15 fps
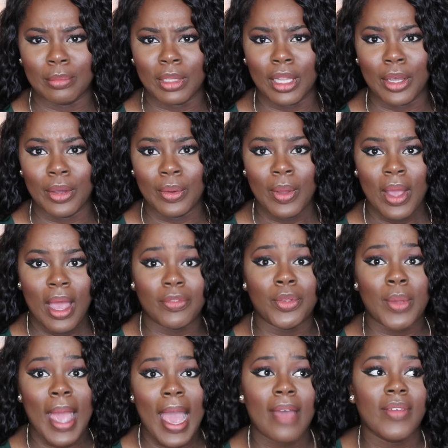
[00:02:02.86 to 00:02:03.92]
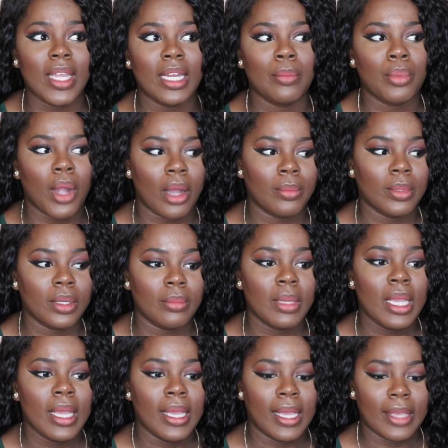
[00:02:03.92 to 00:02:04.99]
below. If you have any problem,
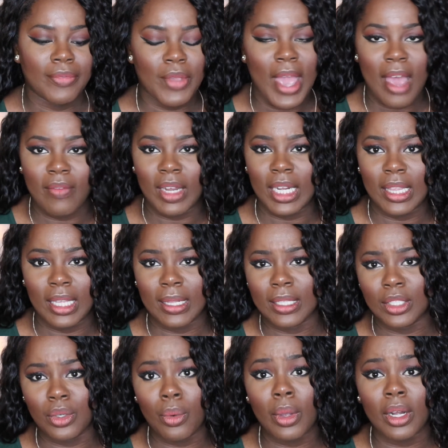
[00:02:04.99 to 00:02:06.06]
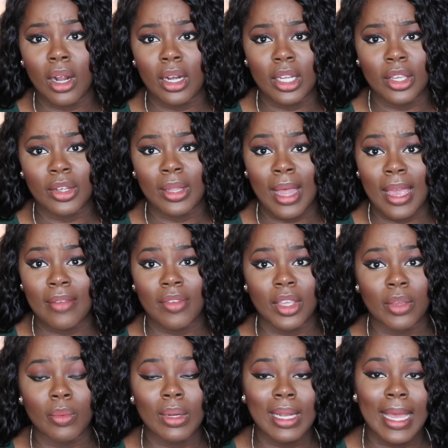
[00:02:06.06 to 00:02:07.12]
if you have anything that's going on in your life and
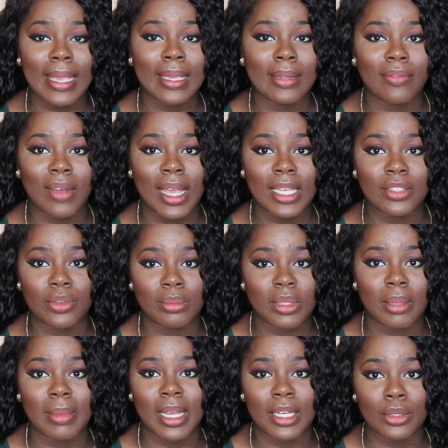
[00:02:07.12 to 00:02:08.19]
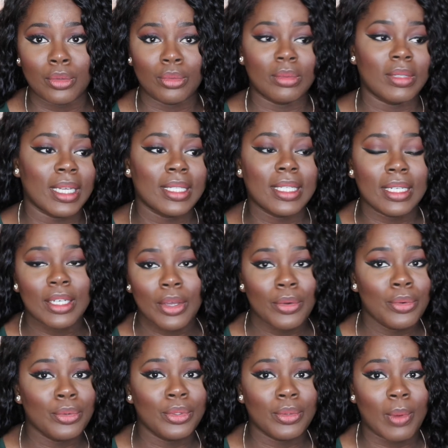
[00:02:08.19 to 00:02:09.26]
you would like advice from somebody who doesn't know
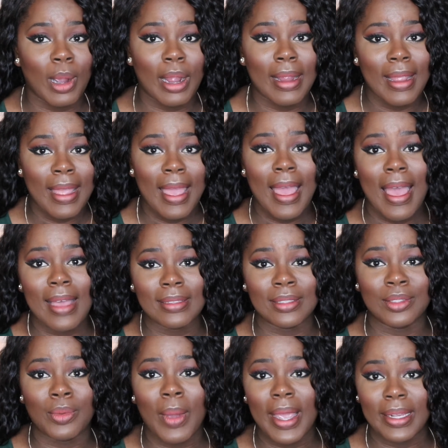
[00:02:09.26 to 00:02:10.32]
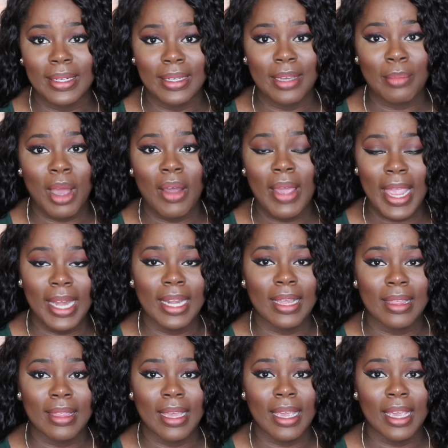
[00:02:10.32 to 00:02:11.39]
who you are, has no idea about
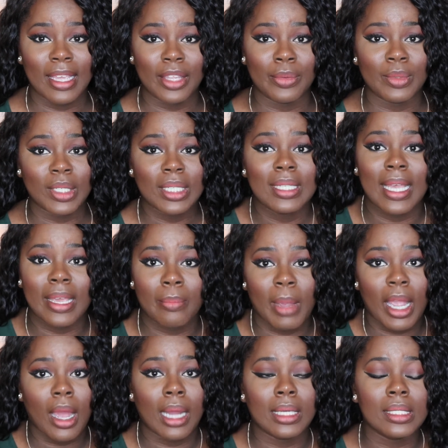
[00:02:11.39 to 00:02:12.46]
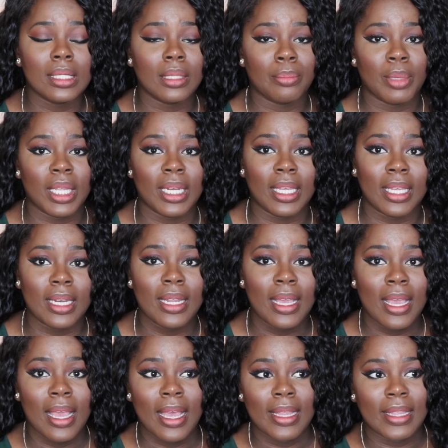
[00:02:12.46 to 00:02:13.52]
anything, and you would just like my honest opinion,
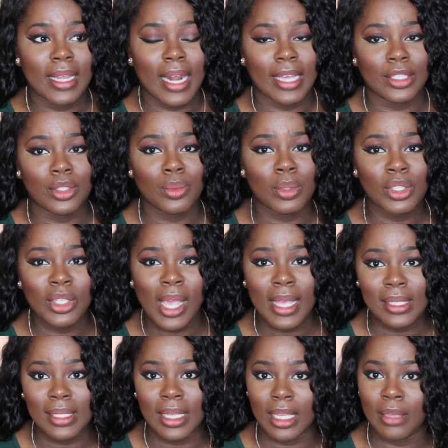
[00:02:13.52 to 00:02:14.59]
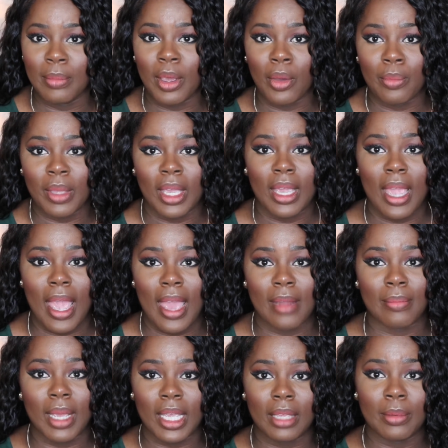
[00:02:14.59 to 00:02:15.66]
then I just want you guys to email me, and
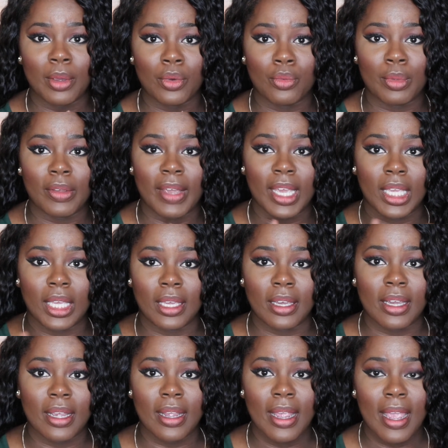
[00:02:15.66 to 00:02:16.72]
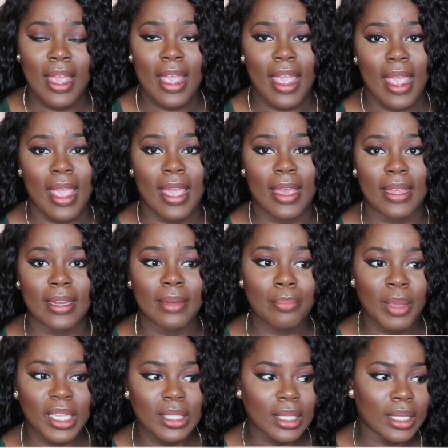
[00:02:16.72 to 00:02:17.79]
my email will be right here. And
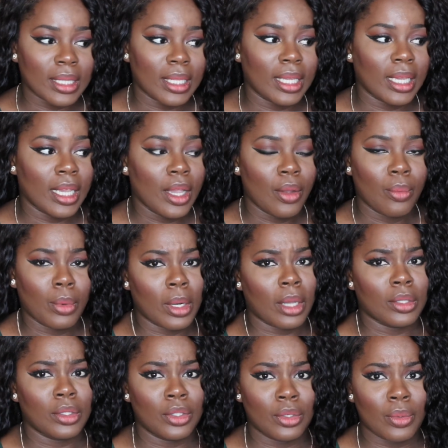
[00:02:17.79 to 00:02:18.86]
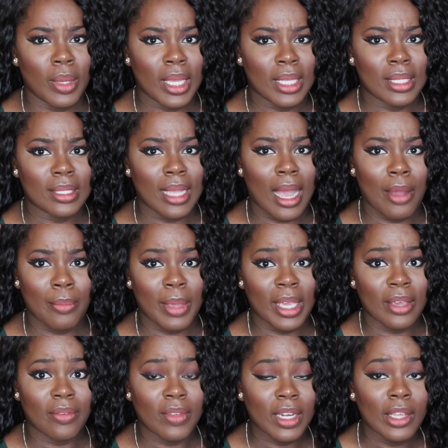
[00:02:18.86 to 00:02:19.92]
basically what I'll do is I'll
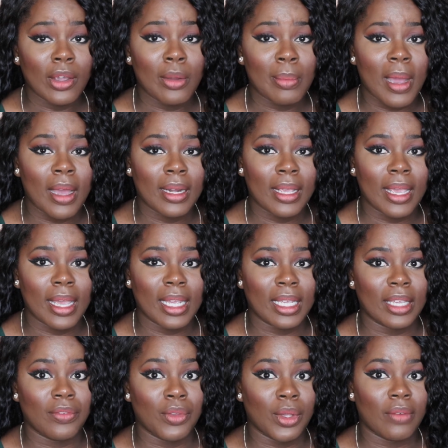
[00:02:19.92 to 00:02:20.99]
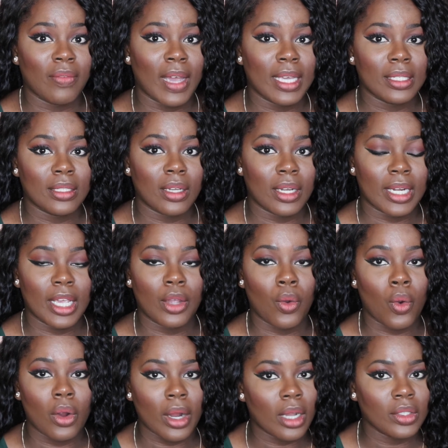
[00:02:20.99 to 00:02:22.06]
make a video about it and give you advice on it,
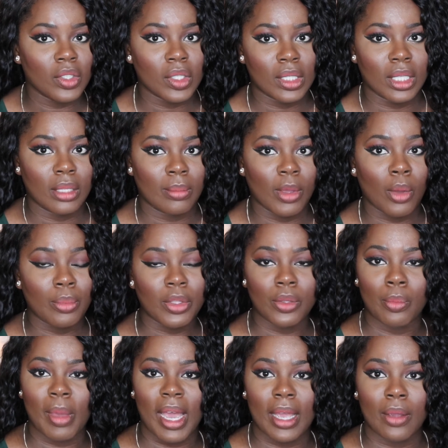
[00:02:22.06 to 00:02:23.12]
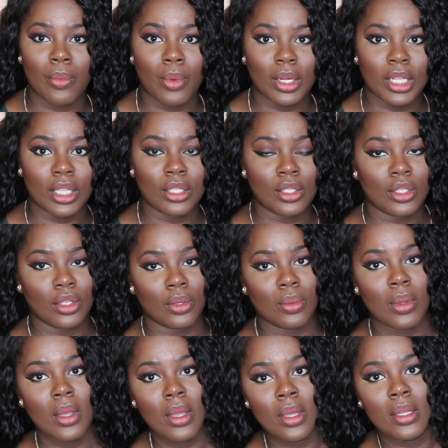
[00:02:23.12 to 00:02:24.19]
or I'll just email you back, one of the
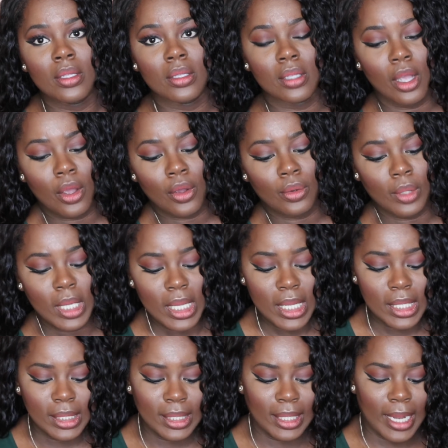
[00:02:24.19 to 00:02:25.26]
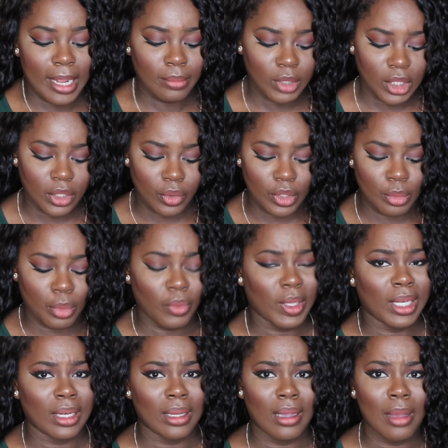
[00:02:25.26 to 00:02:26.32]
two. So today I'm just going to be
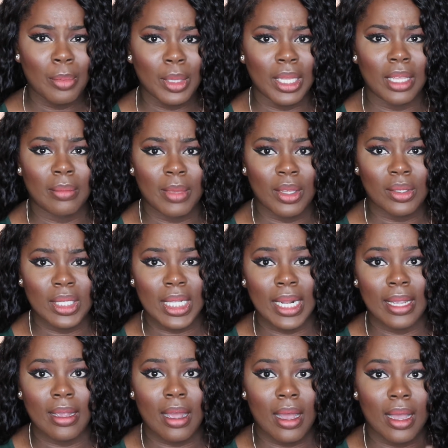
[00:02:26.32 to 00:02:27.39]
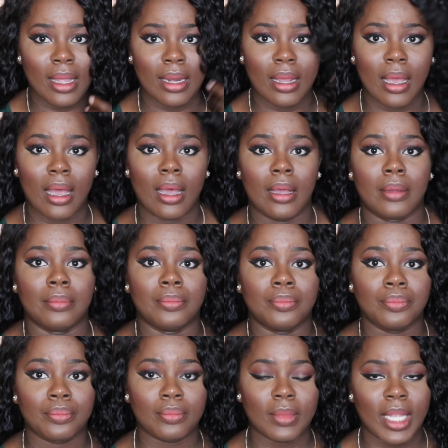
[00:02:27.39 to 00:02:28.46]
reading a couple of emails that I got
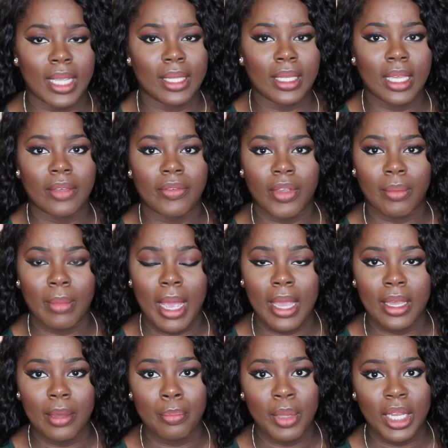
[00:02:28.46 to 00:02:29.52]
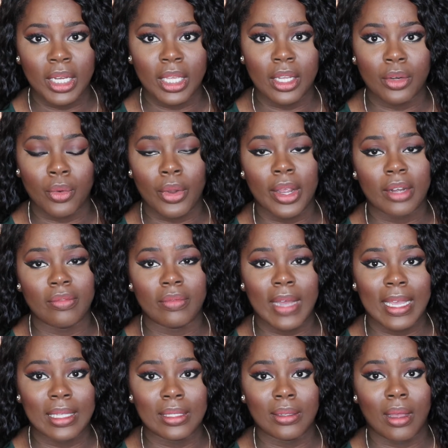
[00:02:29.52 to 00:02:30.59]
and giving my opinion or
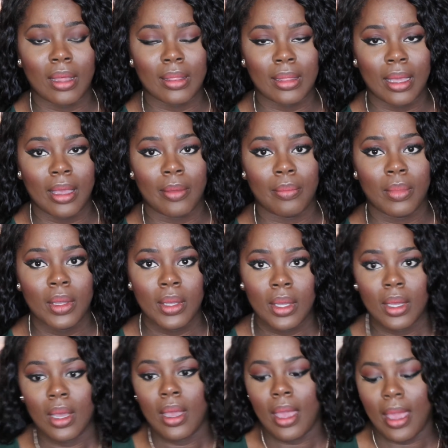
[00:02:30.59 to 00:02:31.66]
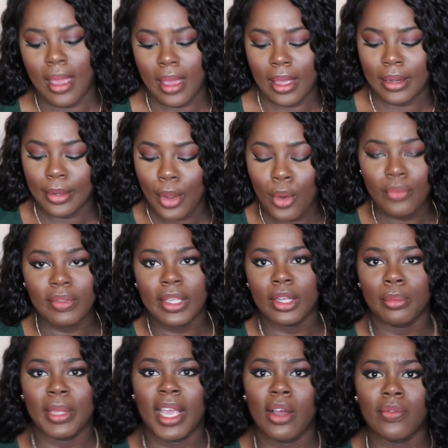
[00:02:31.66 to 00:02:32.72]
advice on them. And hopefully
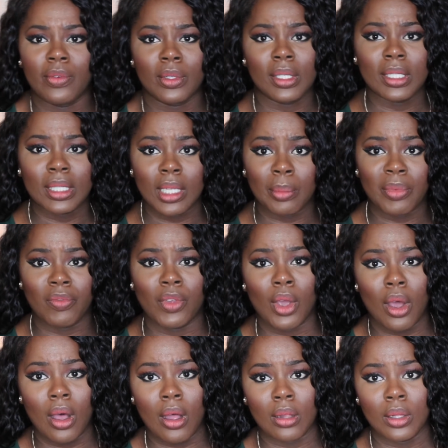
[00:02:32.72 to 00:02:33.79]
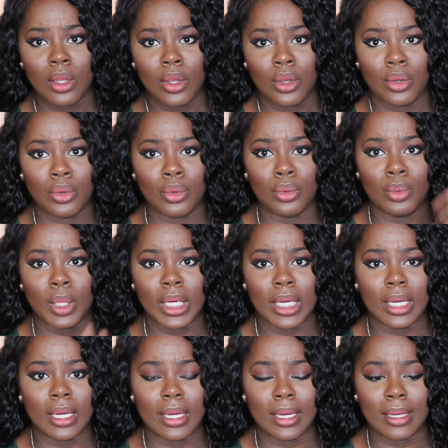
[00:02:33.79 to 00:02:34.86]
it'll be helpful to some of y'all
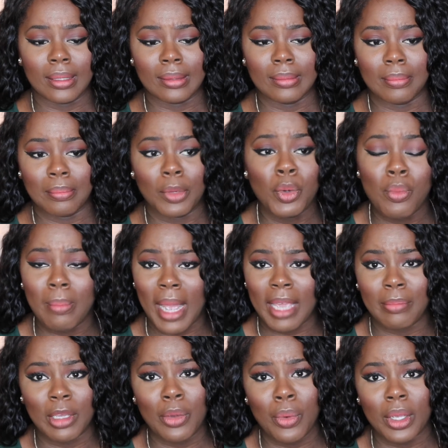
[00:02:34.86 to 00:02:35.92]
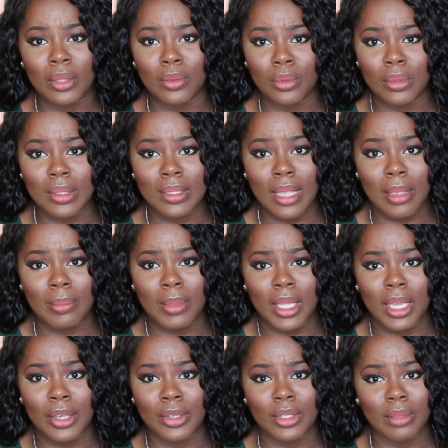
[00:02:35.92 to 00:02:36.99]
who might be going through the same
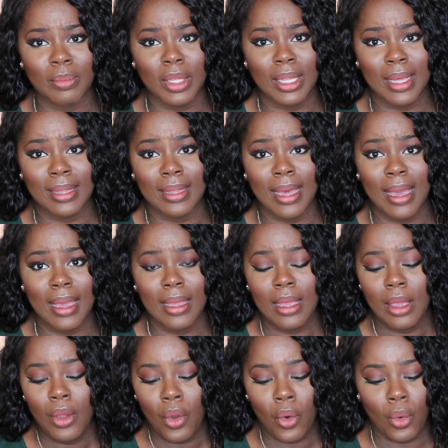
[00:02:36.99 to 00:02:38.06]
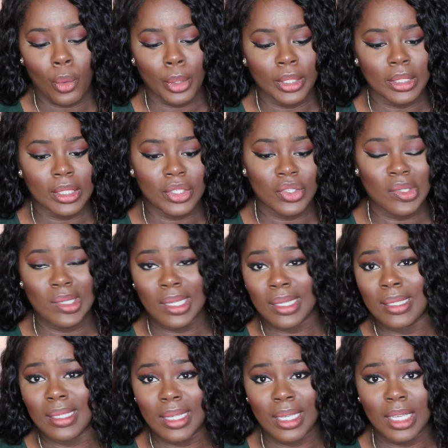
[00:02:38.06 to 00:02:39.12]
thing or something like that, or just
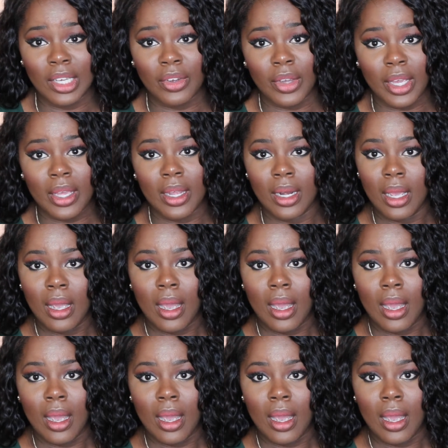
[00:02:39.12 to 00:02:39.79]
need to hear it.